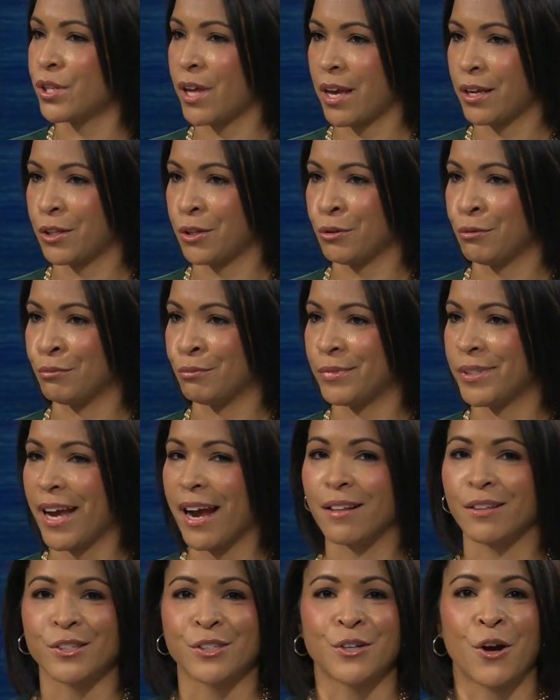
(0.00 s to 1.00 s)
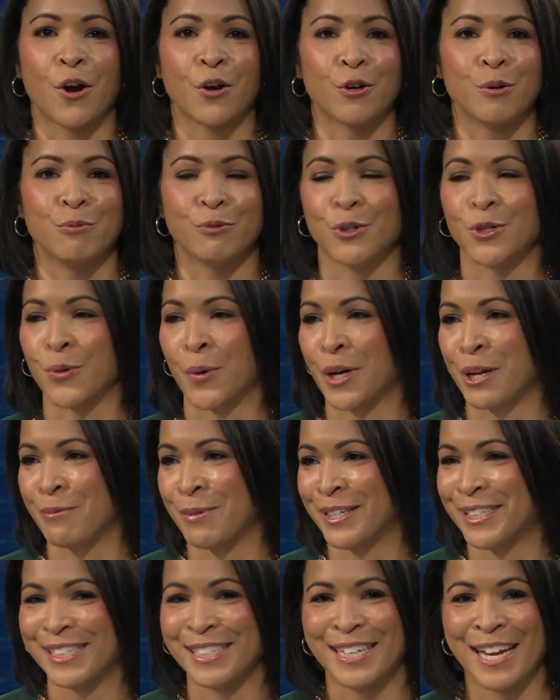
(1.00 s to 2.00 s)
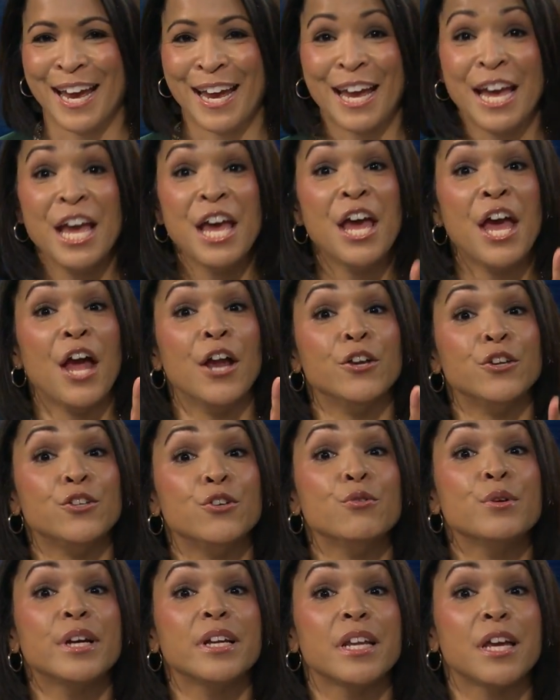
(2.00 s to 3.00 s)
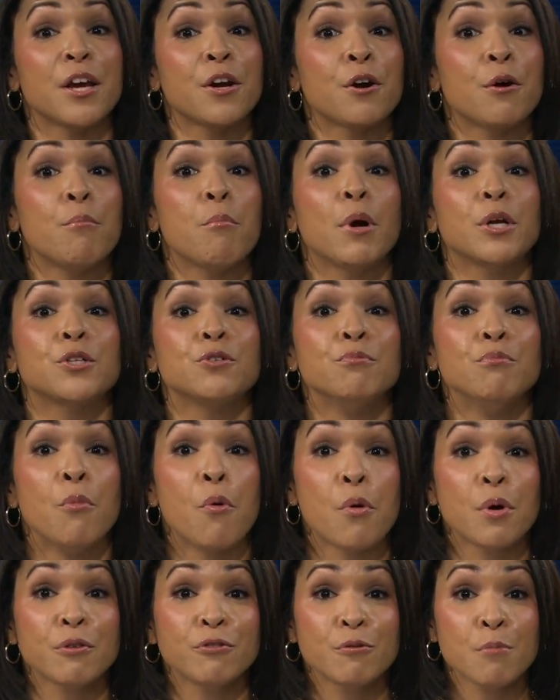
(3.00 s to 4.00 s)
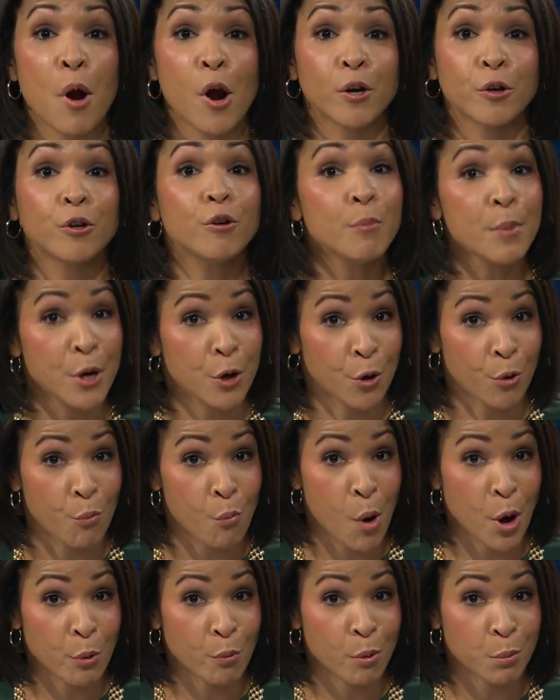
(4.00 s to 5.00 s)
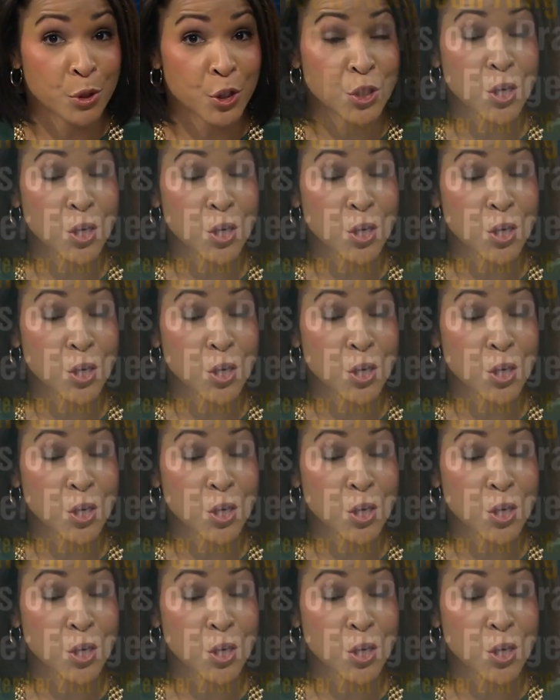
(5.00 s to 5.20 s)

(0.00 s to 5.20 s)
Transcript: thank you to Alison Arngrim for joining me today. And you can hear much more from Arngrim at her one-woman